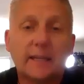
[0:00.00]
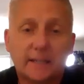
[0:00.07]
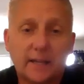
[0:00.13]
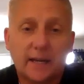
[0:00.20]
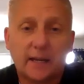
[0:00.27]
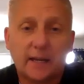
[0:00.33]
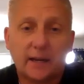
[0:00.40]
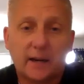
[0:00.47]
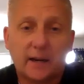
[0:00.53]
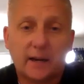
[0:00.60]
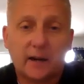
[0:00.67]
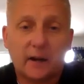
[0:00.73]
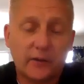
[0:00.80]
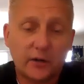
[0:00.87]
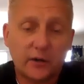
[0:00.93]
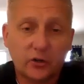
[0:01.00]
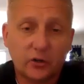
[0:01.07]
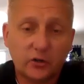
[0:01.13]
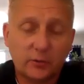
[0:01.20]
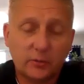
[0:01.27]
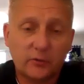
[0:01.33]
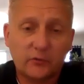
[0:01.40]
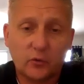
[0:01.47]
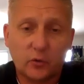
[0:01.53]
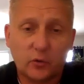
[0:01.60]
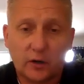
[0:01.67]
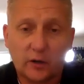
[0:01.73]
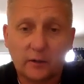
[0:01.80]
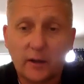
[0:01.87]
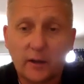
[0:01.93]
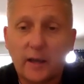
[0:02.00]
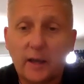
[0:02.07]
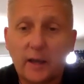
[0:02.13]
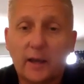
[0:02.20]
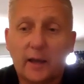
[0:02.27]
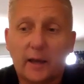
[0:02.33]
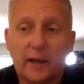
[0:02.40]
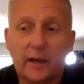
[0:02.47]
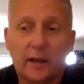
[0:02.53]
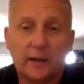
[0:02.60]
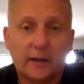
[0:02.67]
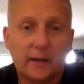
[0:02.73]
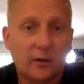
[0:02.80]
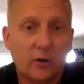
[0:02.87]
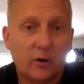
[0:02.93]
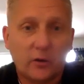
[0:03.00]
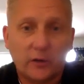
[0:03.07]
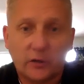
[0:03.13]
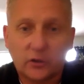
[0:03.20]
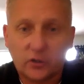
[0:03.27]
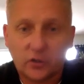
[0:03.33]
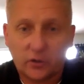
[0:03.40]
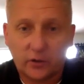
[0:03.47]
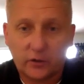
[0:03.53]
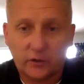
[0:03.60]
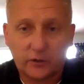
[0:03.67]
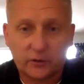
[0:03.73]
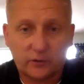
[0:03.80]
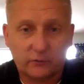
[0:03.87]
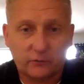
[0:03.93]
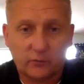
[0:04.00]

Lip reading: taken care of that I showed you before, and get all the insurance